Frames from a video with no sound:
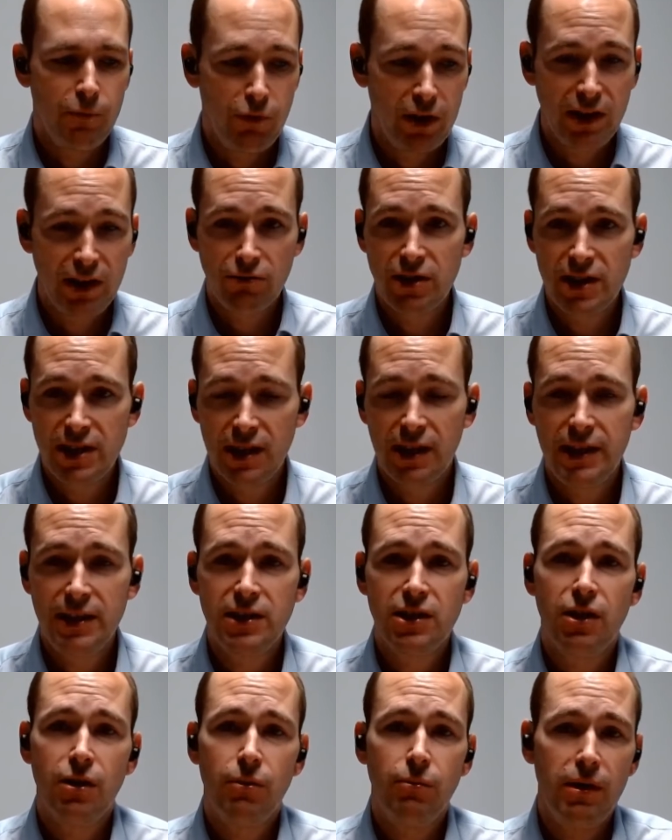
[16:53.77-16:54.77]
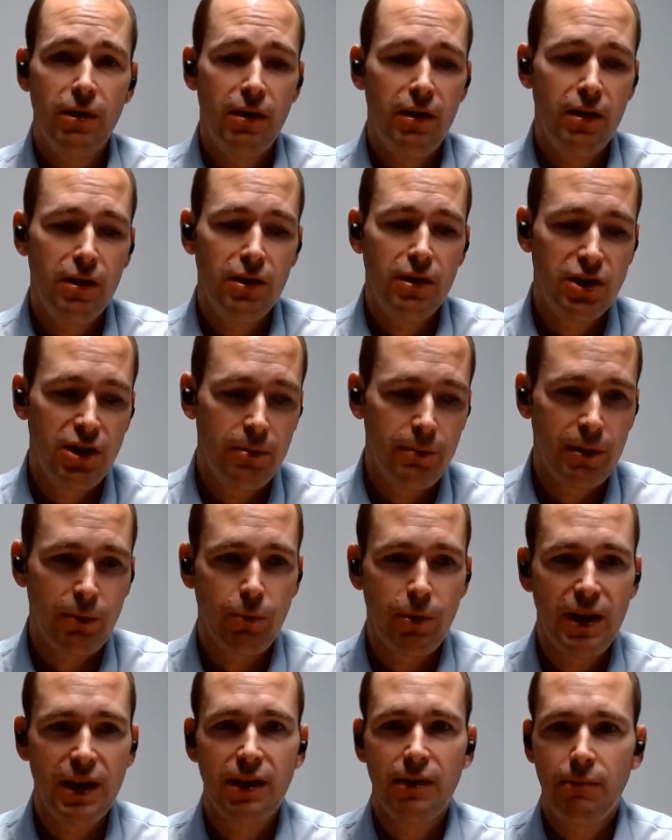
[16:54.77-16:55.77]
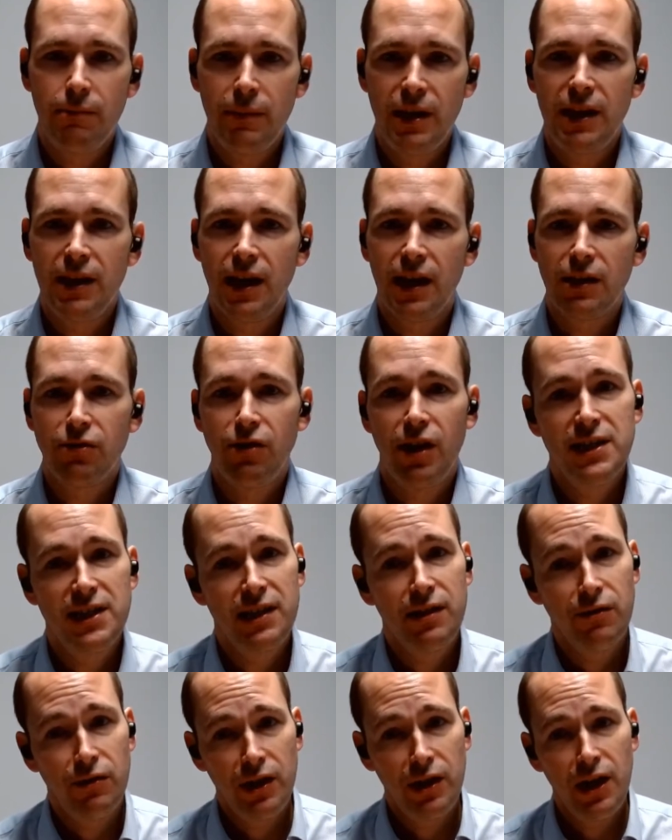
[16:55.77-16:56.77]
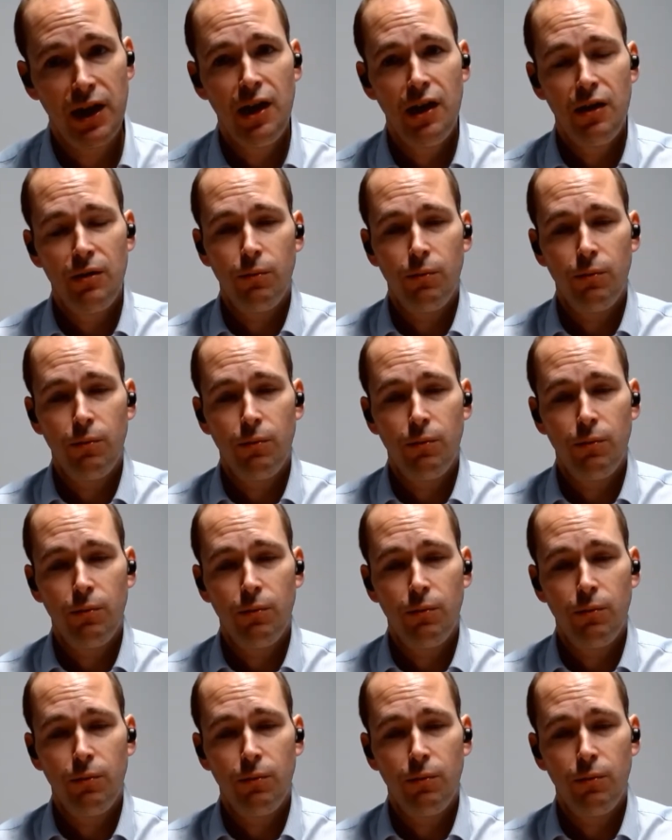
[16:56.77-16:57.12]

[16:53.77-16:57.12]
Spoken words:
rigorously. So assuming we can meet that criteria,